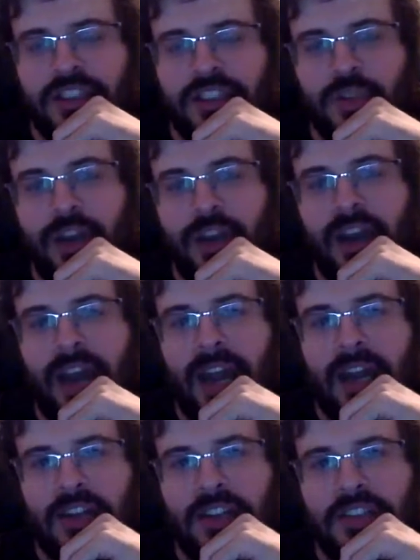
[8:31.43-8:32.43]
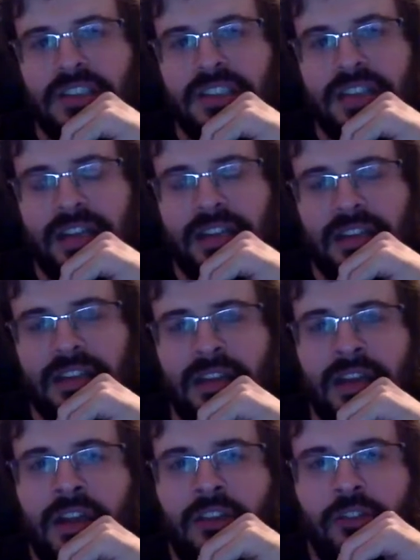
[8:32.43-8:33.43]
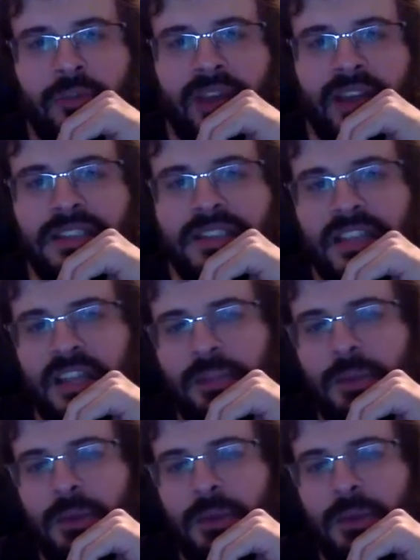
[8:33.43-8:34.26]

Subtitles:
So I understand it from that extent.